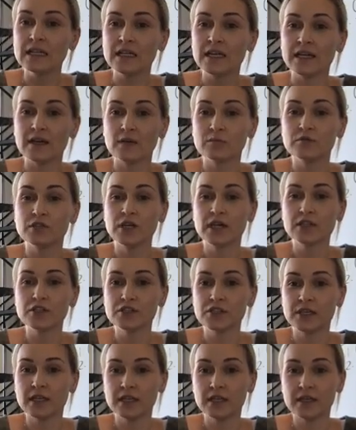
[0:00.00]
Like,
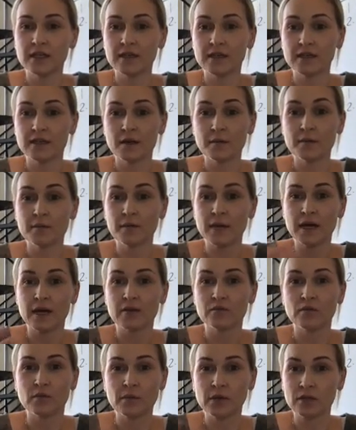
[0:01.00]
objection, coming
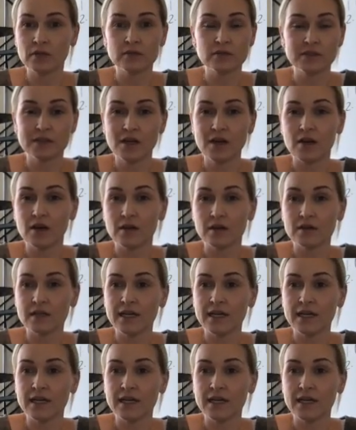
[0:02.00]
back, rebuttals, no.